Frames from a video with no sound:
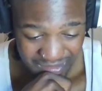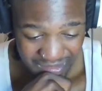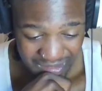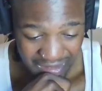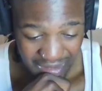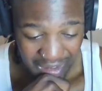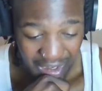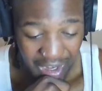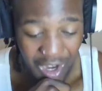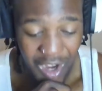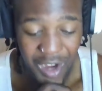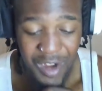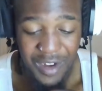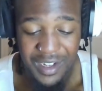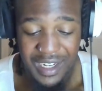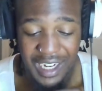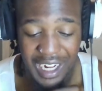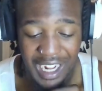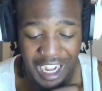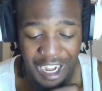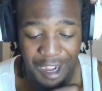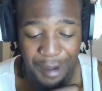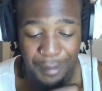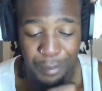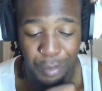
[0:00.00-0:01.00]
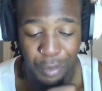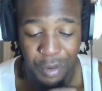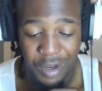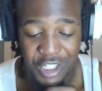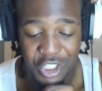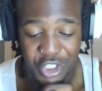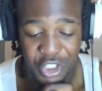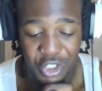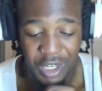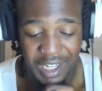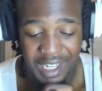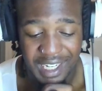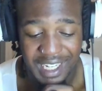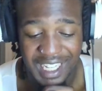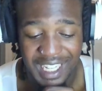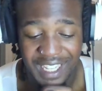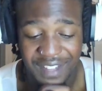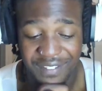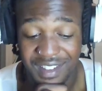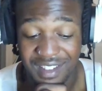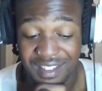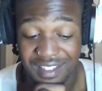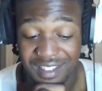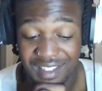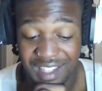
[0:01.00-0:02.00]
Heard the op boys trying to
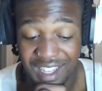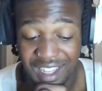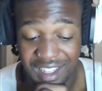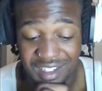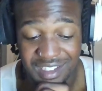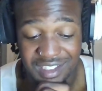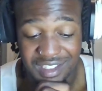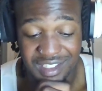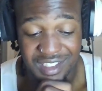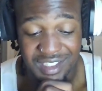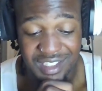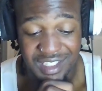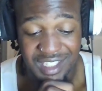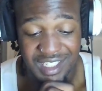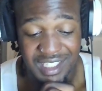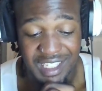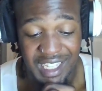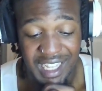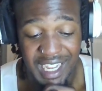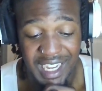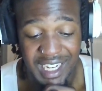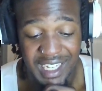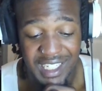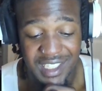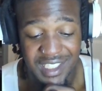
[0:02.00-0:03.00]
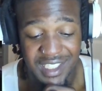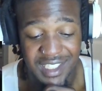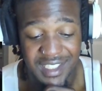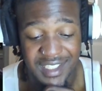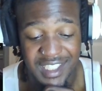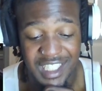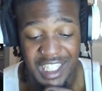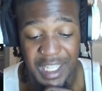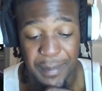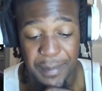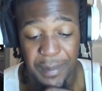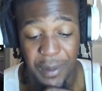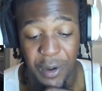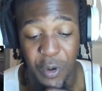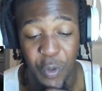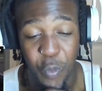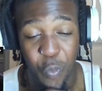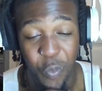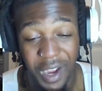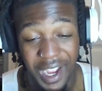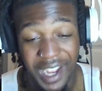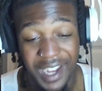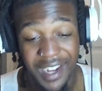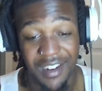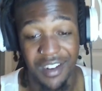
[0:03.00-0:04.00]
give intelligence because the AGs keep on
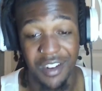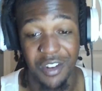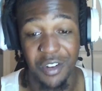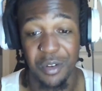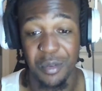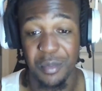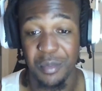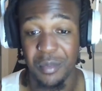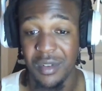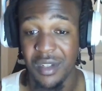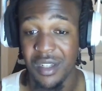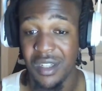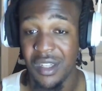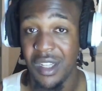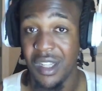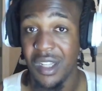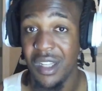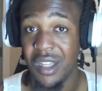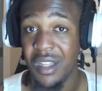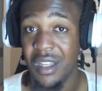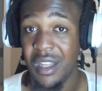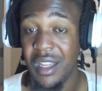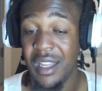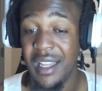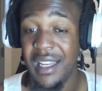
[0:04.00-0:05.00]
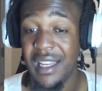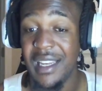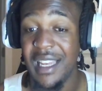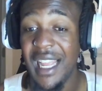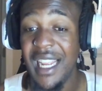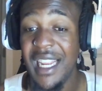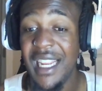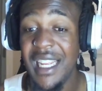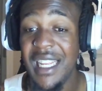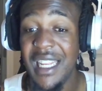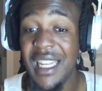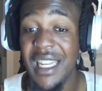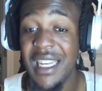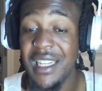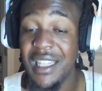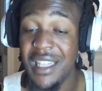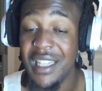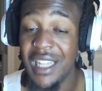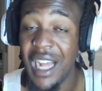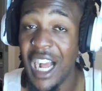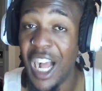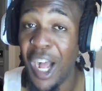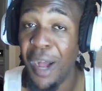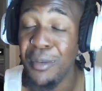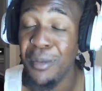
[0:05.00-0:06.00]
wetting them.
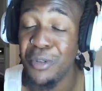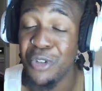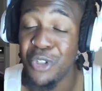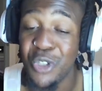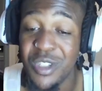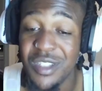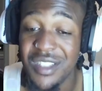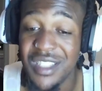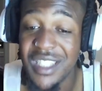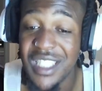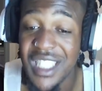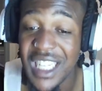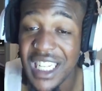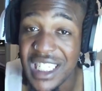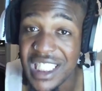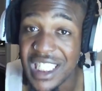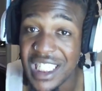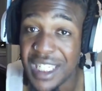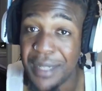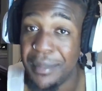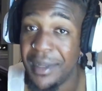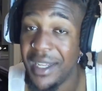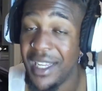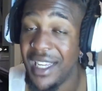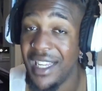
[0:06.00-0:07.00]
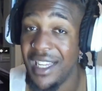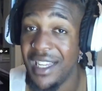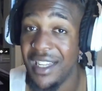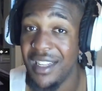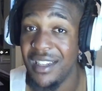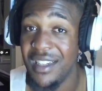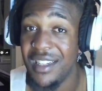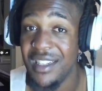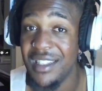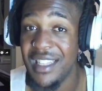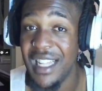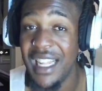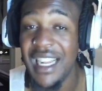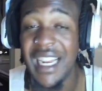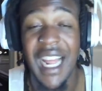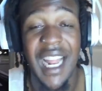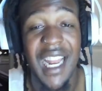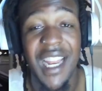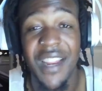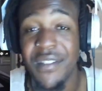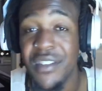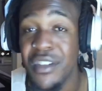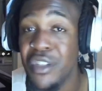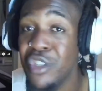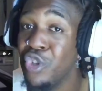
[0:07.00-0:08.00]
The ops snitching, man. They
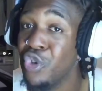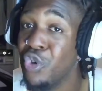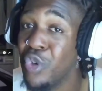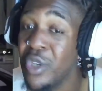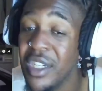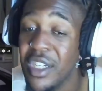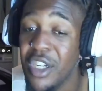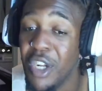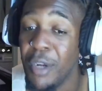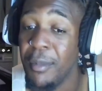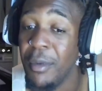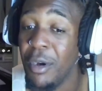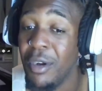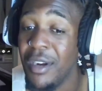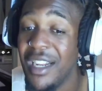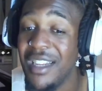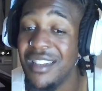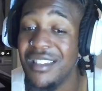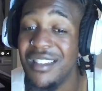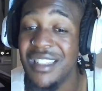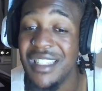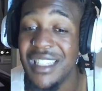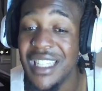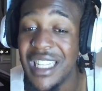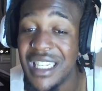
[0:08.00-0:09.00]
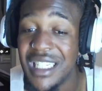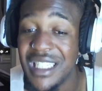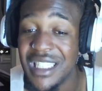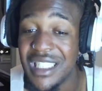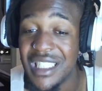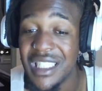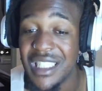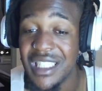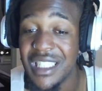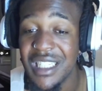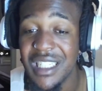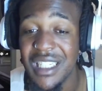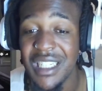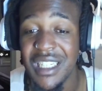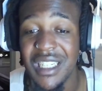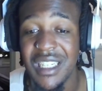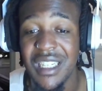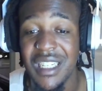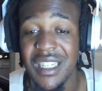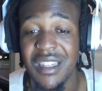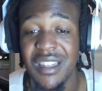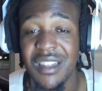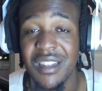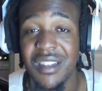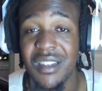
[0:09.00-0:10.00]
not even street no more. They snitching.
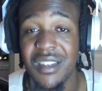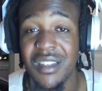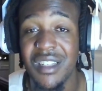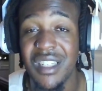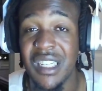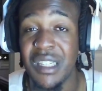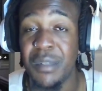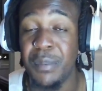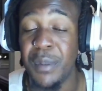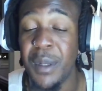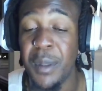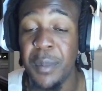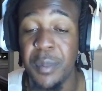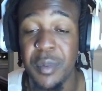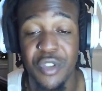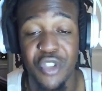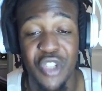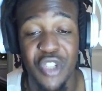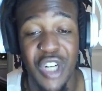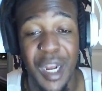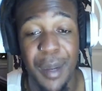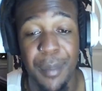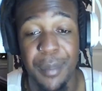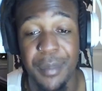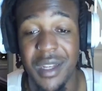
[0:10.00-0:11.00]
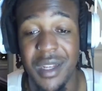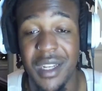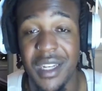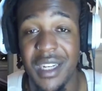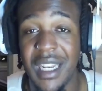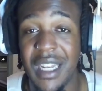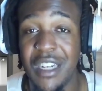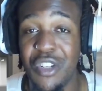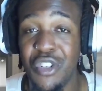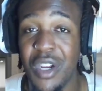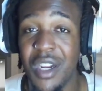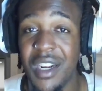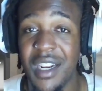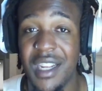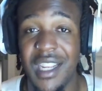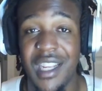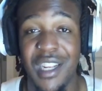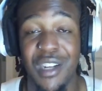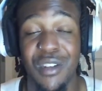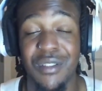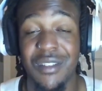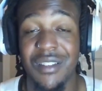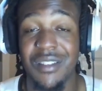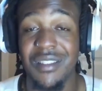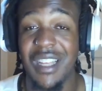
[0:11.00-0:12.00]
Since people dropping, they trying to get
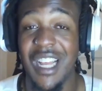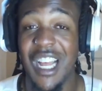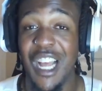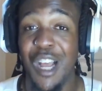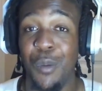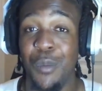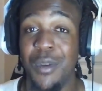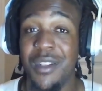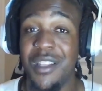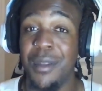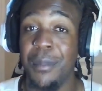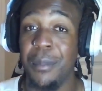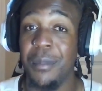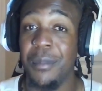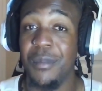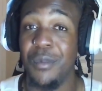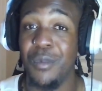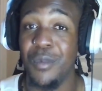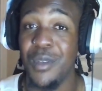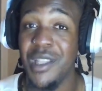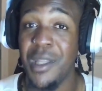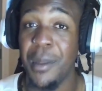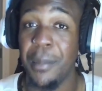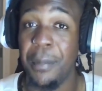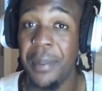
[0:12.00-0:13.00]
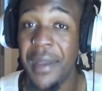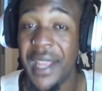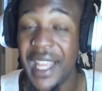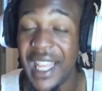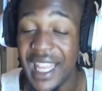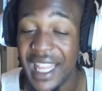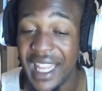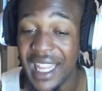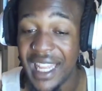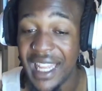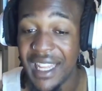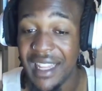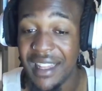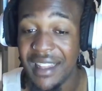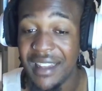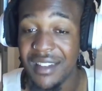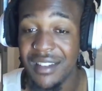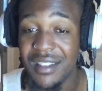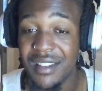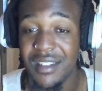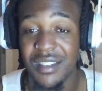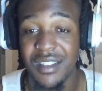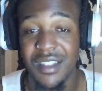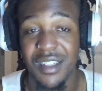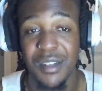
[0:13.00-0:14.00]
on the side with the
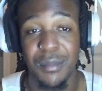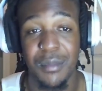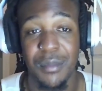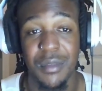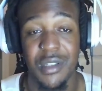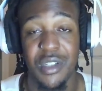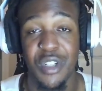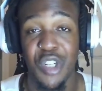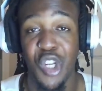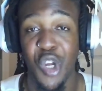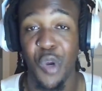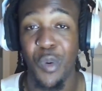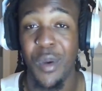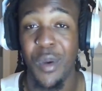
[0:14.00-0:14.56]
pigs. But you know what